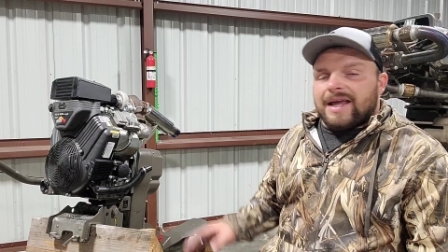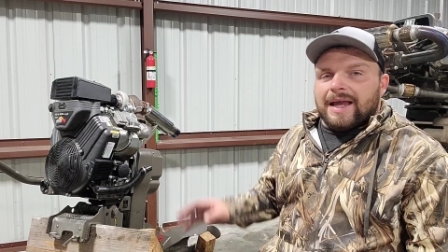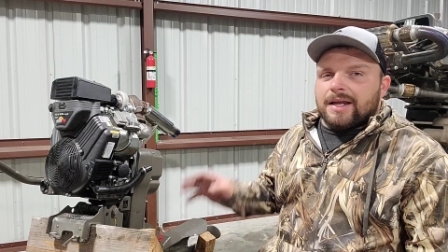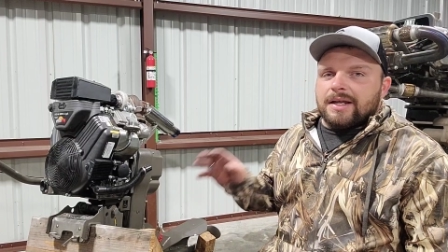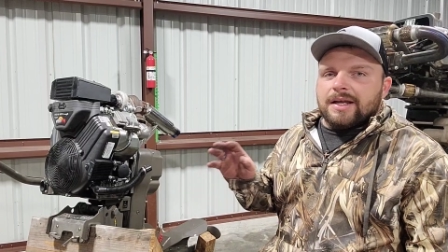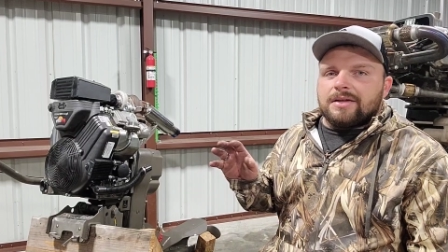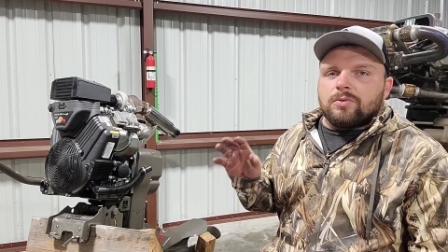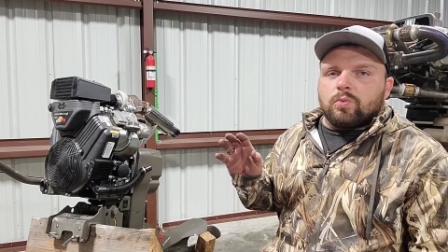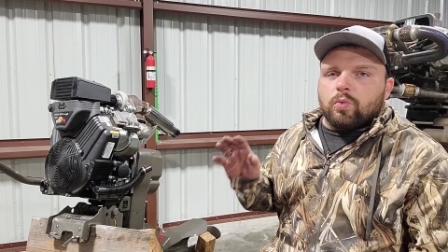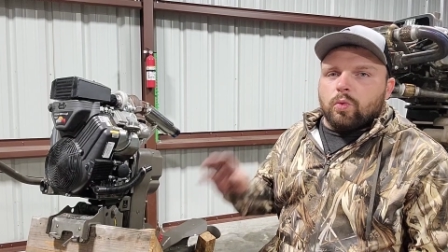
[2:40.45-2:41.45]
and
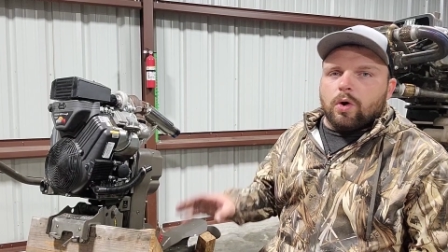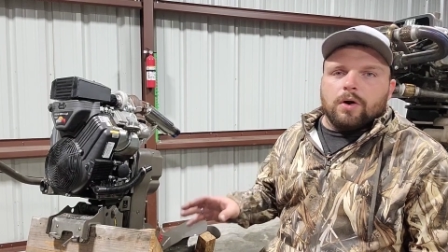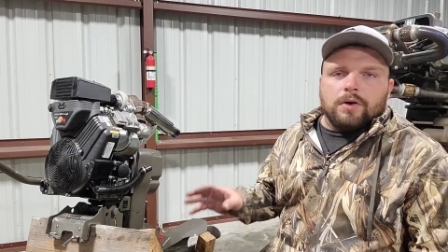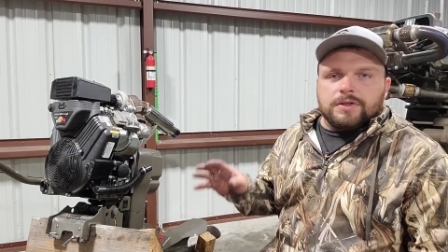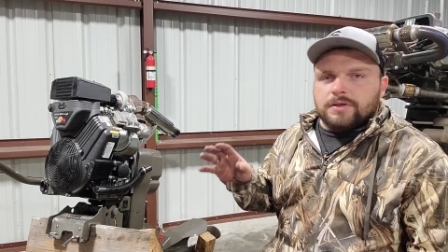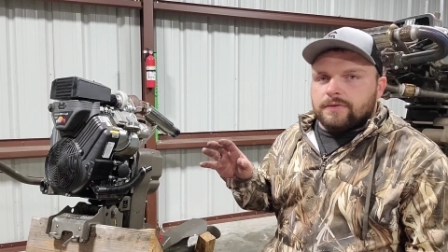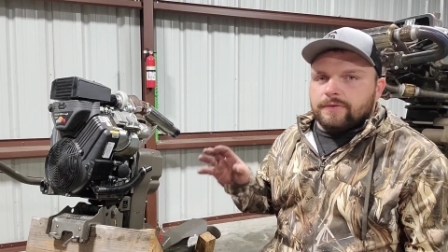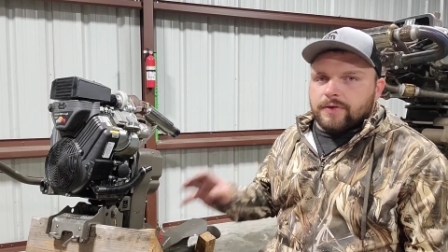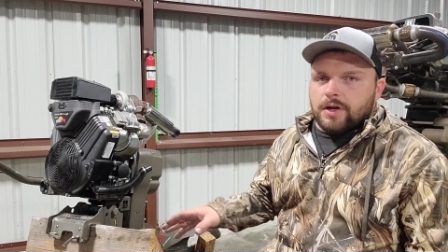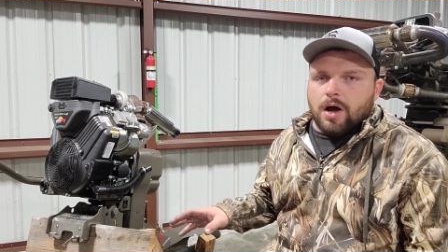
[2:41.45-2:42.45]
it works
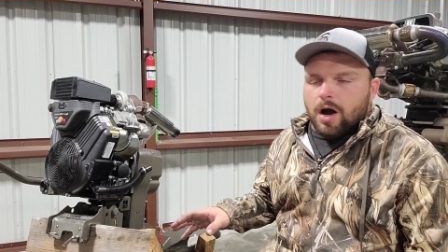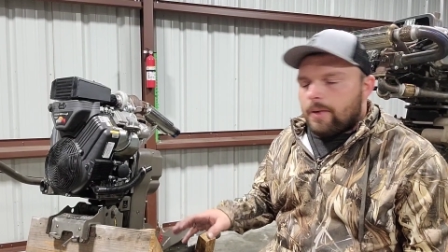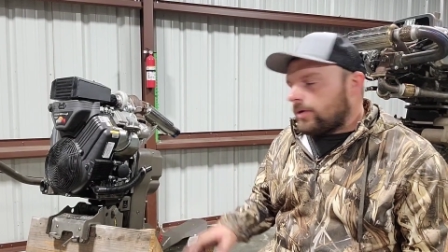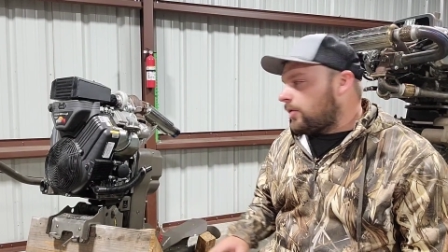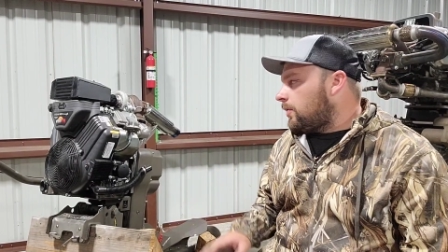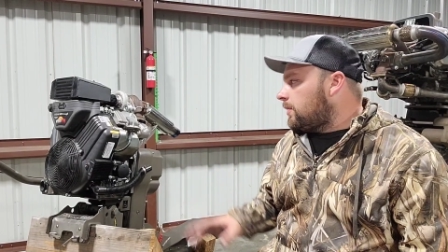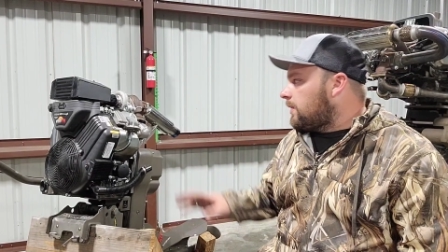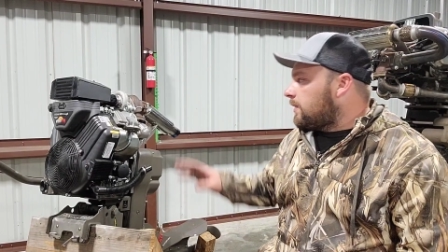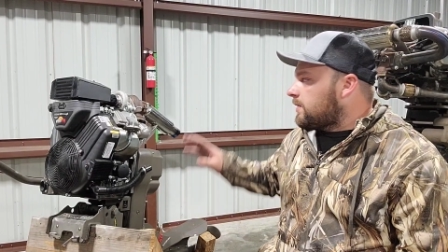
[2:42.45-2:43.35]
phenomenal